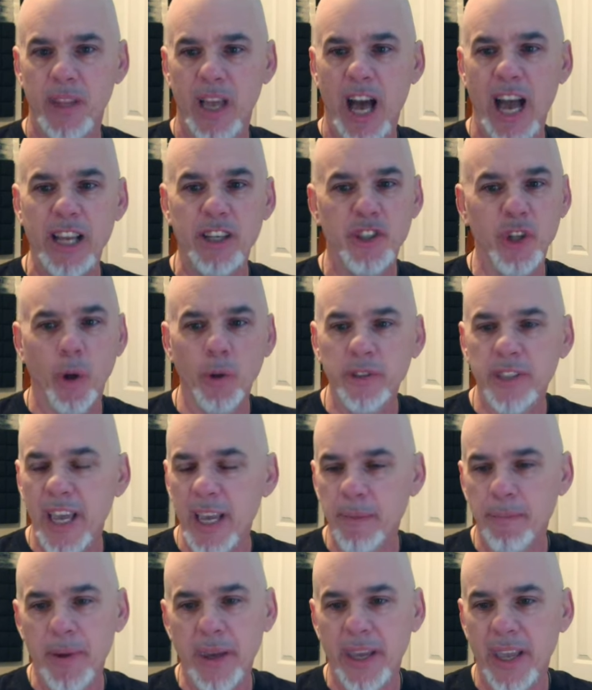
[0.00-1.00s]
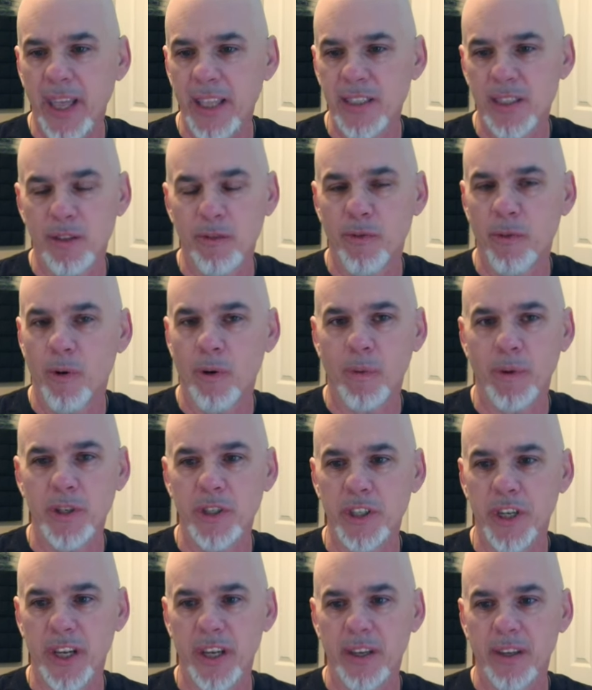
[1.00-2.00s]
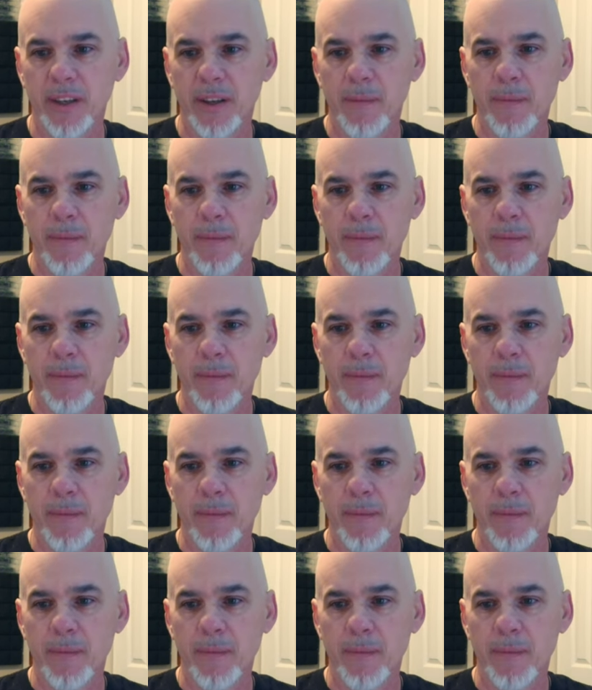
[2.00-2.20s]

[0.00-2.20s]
I don't take big hits in the 401g.